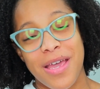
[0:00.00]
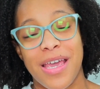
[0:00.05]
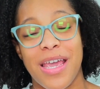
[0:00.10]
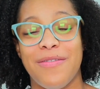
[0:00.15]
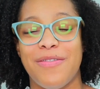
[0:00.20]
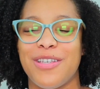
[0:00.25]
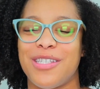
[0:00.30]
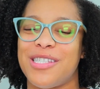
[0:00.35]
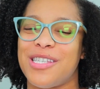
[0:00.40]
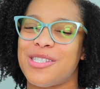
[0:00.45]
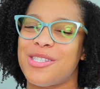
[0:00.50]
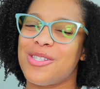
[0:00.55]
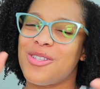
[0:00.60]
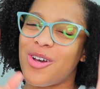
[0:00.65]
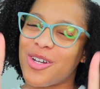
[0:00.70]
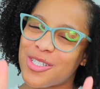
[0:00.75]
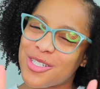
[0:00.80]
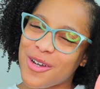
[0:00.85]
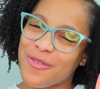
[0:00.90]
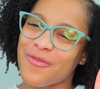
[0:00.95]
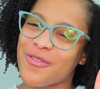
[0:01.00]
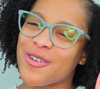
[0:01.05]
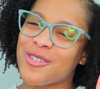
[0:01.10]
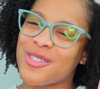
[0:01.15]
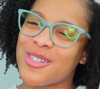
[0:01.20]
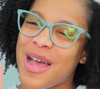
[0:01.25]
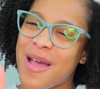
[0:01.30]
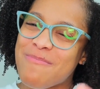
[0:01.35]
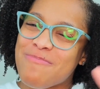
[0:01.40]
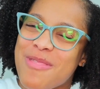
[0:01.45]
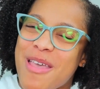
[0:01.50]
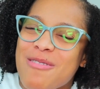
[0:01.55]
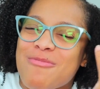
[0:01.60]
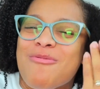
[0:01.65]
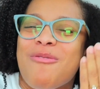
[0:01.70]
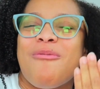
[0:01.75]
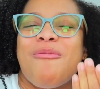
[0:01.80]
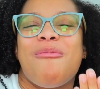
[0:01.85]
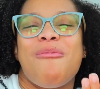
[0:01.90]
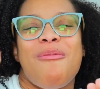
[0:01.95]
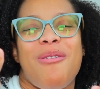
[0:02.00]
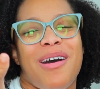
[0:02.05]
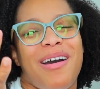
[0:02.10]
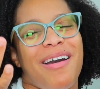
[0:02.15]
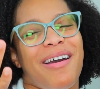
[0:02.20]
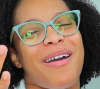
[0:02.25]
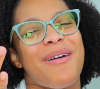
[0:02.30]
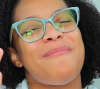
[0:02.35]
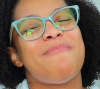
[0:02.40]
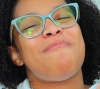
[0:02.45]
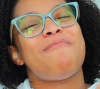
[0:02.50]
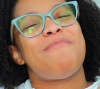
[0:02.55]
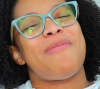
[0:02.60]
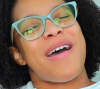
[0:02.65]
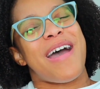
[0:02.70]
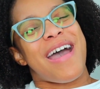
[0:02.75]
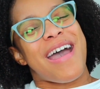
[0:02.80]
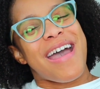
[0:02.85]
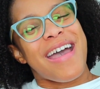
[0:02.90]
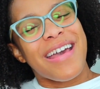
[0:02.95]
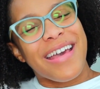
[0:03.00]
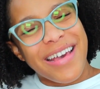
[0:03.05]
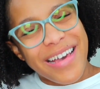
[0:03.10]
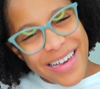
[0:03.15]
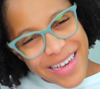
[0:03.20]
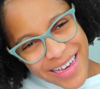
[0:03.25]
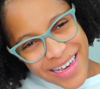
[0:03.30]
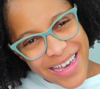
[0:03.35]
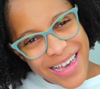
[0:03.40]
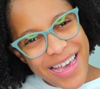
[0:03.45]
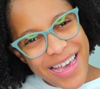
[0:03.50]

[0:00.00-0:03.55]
If this is not your first time, then welcome back.